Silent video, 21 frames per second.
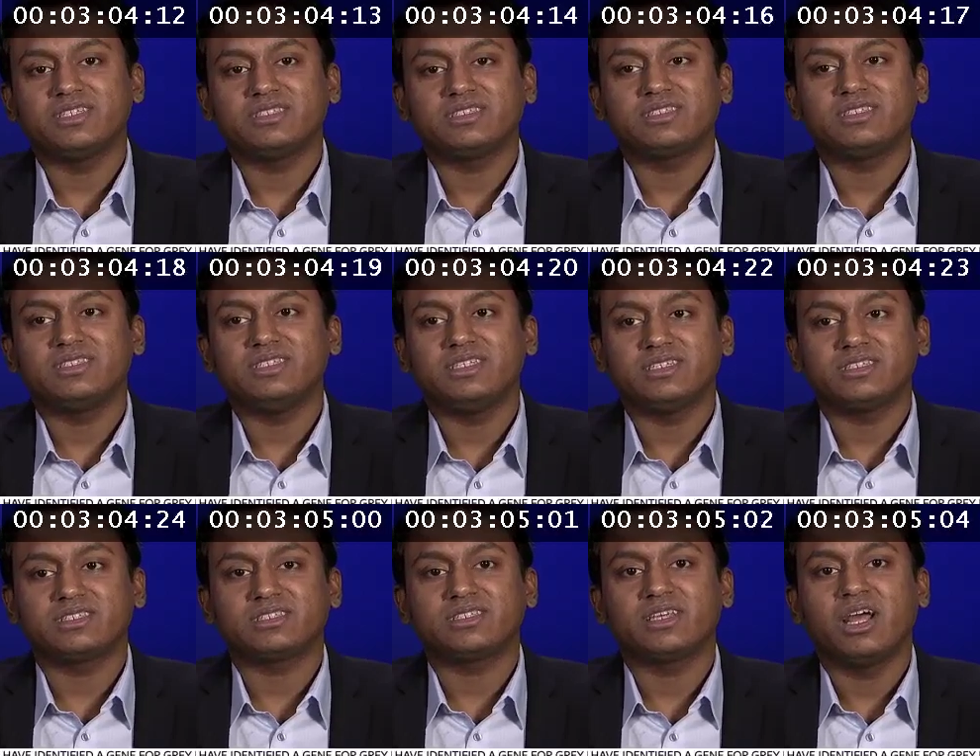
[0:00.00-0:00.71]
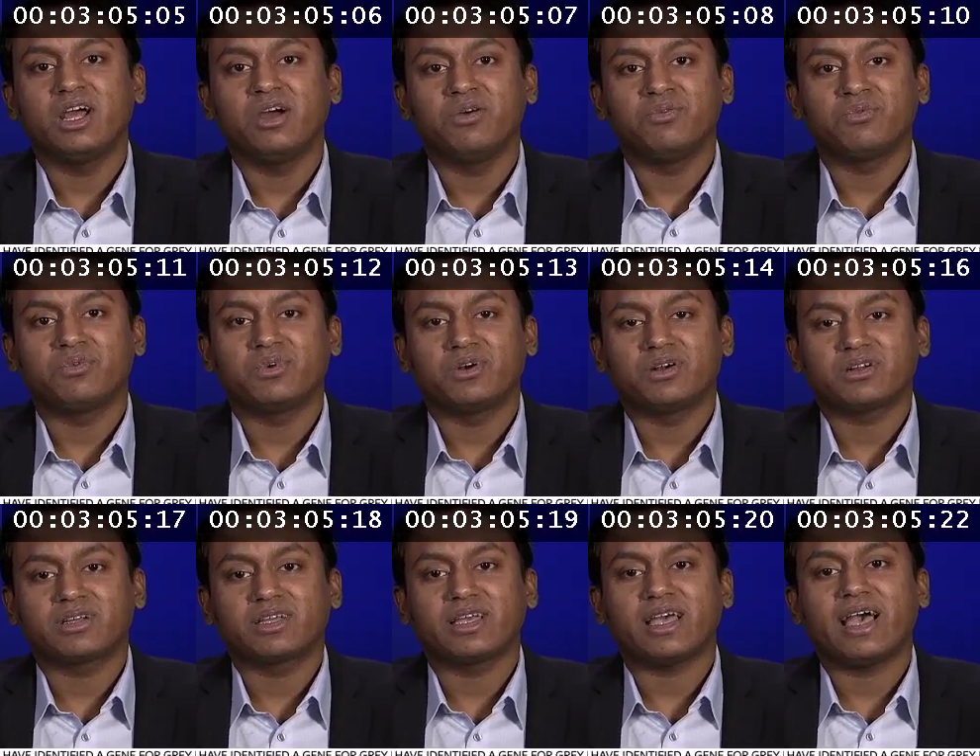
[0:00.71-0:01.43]
these genes
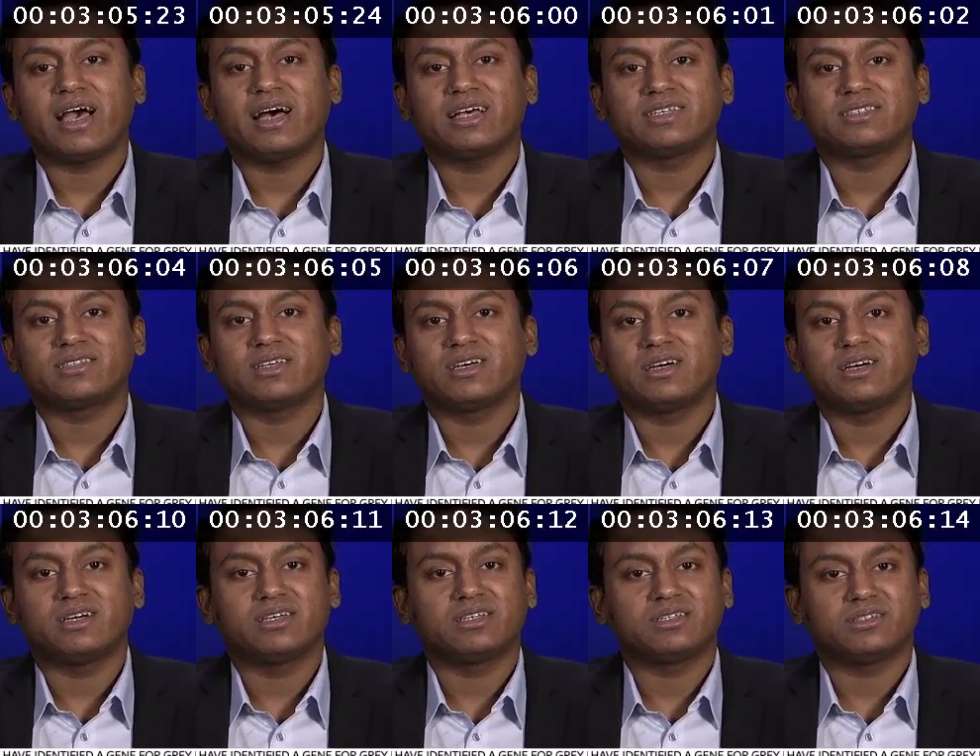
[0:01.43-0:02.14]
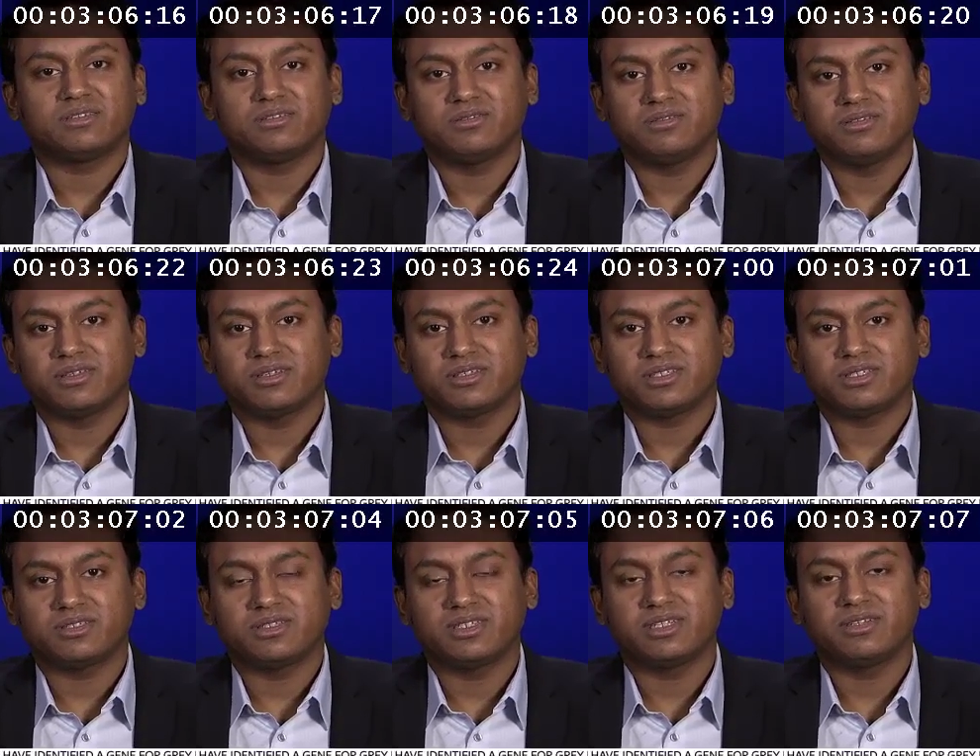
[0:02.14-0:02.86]
work as a
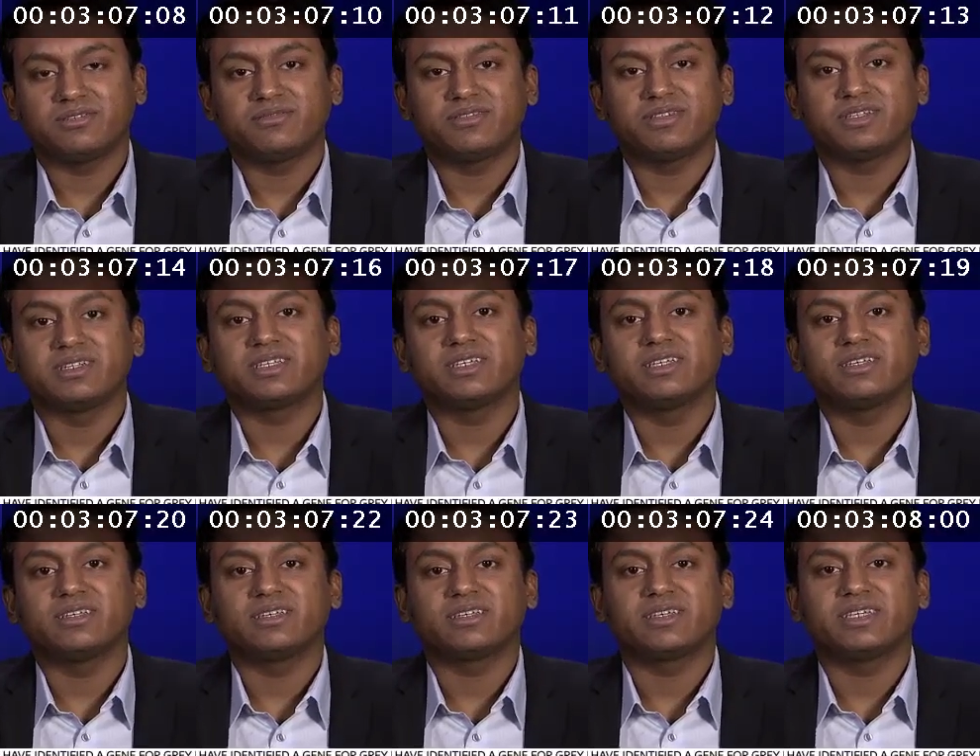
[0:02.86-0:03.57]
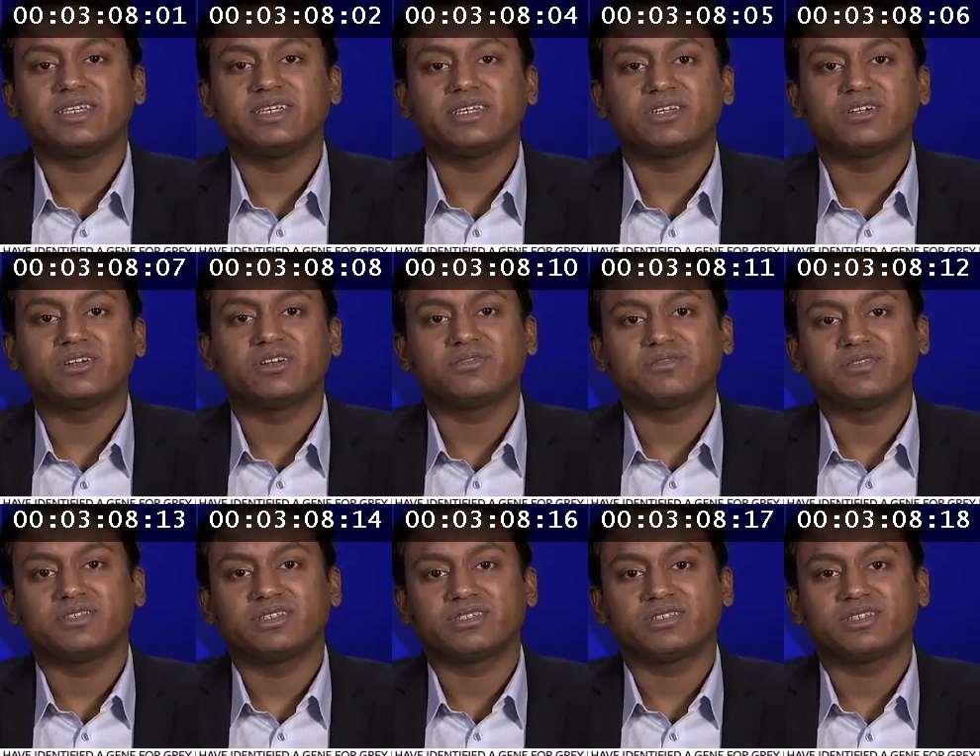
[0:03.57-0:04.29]
different gear
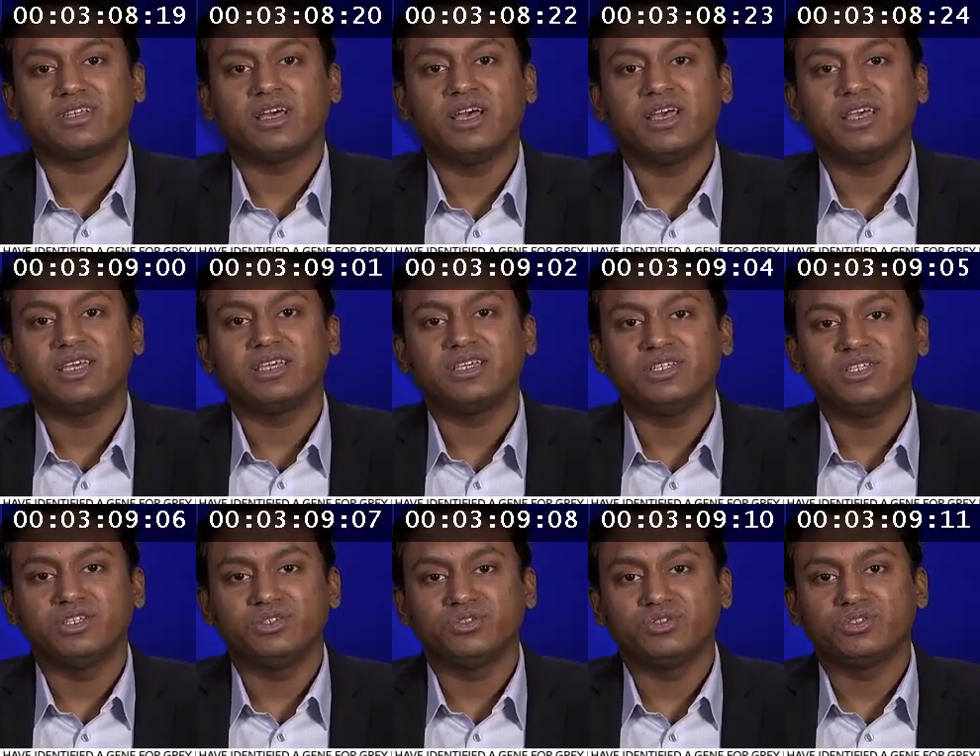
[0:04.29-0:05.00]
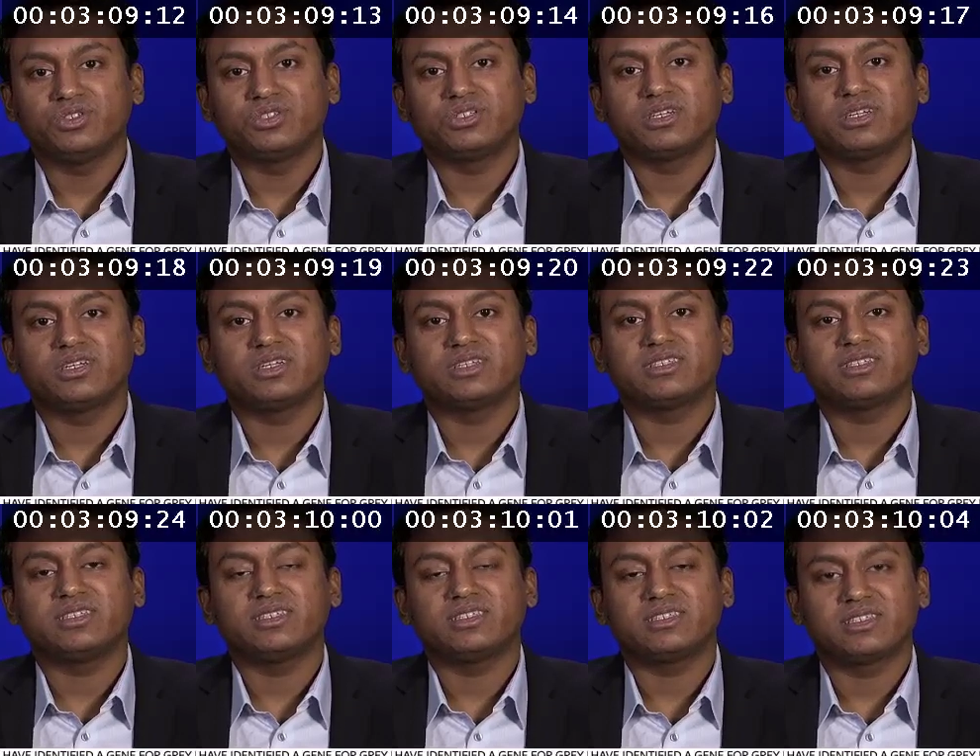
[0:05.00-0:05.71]
of this huge
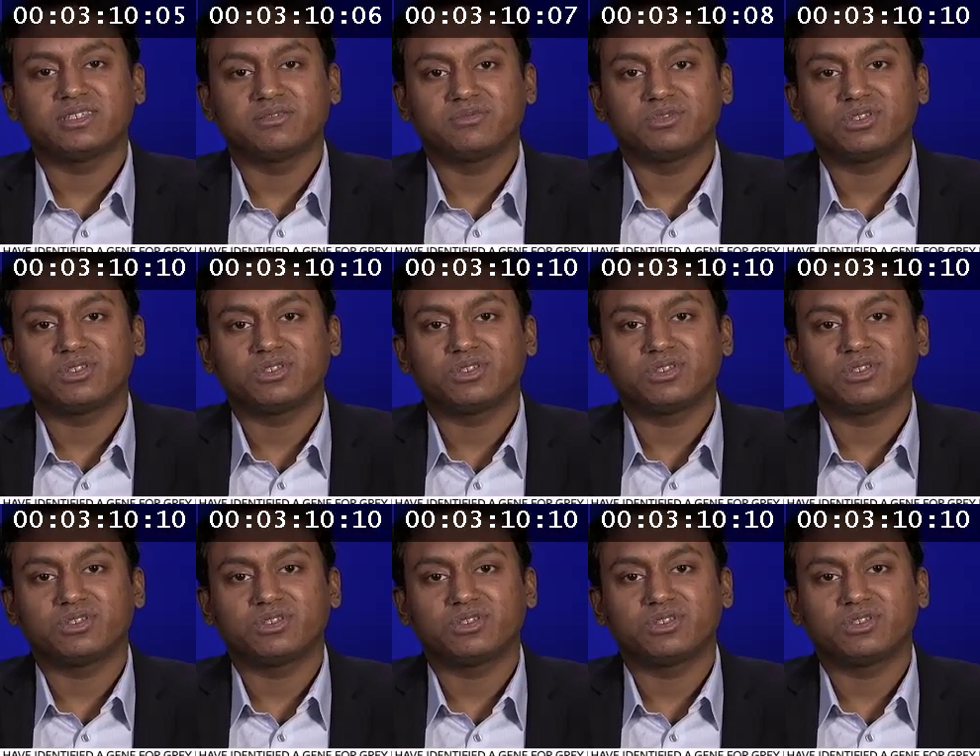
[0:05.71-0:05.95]
system.